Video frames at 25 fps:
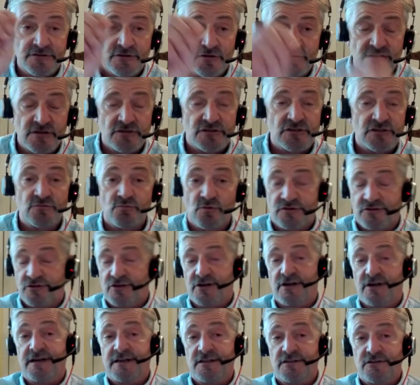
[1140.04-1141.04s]
this is what you're
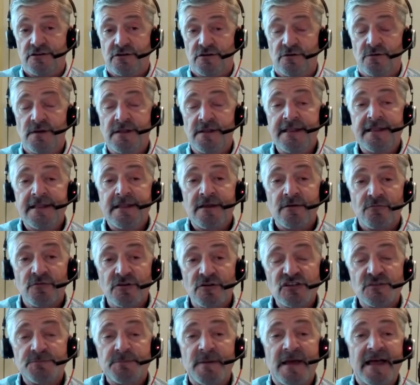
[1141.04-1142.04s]
going to do.
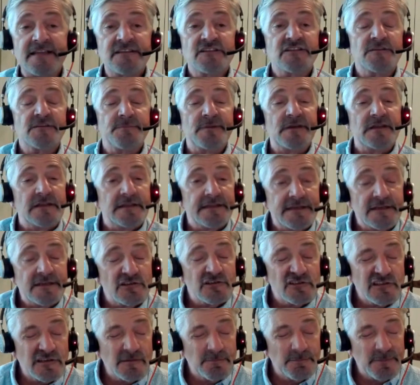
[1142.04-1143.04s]
Responsibility
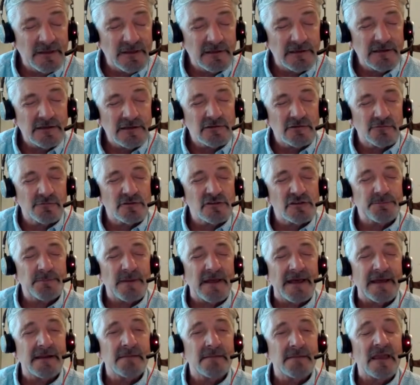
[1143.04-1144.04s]
is the ability to
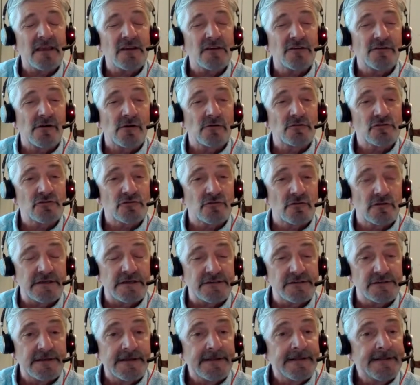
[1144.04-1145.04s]
respond and make your own
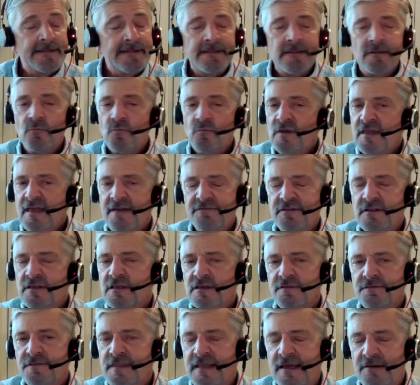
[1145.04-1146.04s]
choice. We haven't
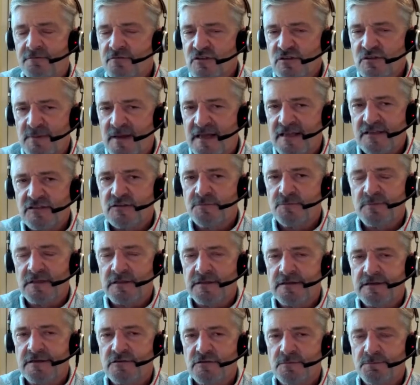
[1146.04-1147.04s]
given that
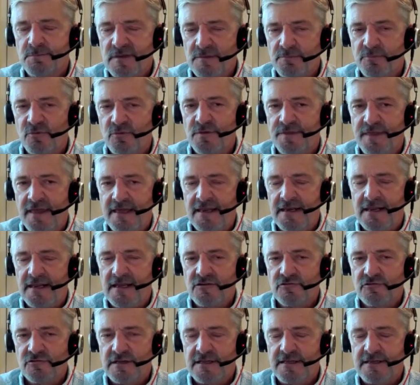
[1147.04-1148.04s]
responsibility to people with
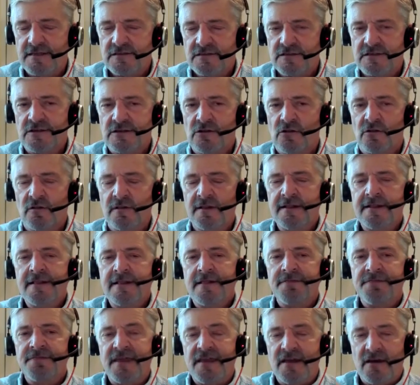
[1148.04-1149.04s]
ADHD until
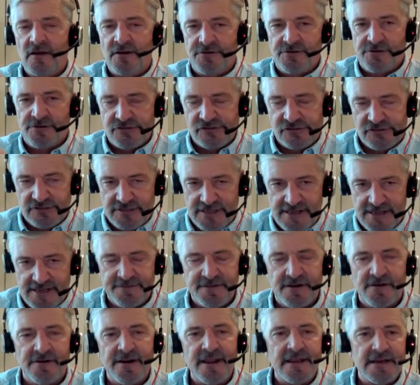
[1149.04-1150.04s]
they understand
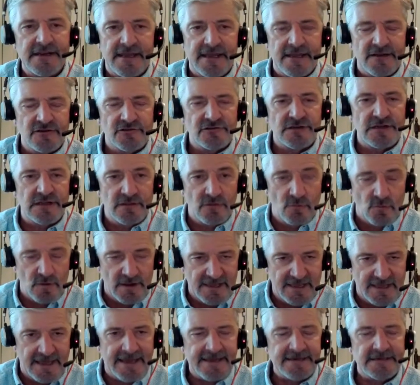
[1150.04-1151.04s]
their ADHD the
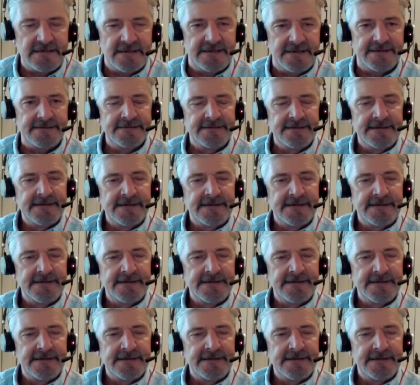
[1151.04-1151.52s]
way I did,